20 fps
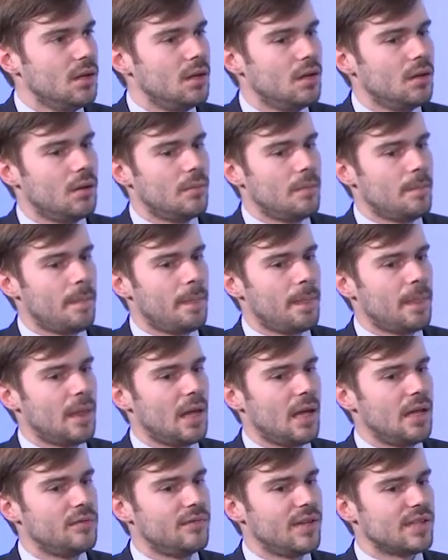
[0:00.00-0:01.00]

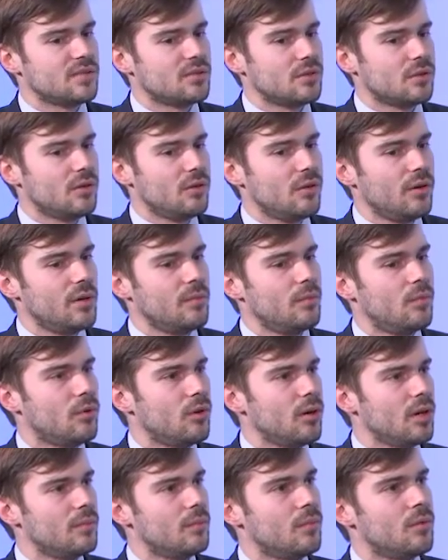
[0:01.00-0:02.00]
and that's occurring
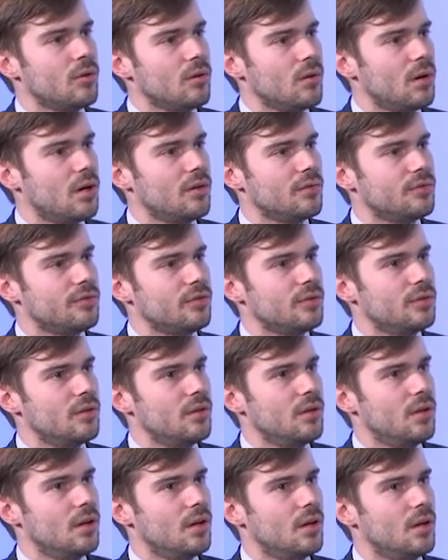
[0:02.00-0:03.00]
more and more
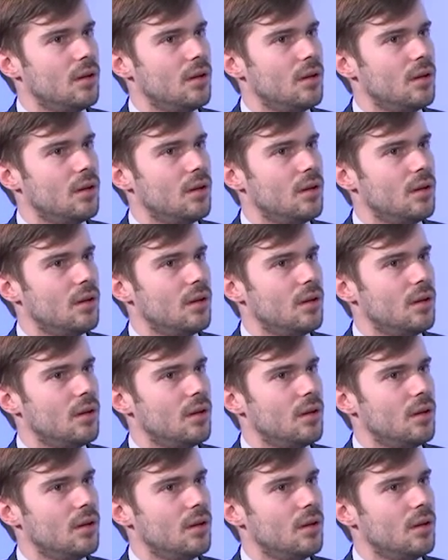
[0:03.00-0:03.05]
often,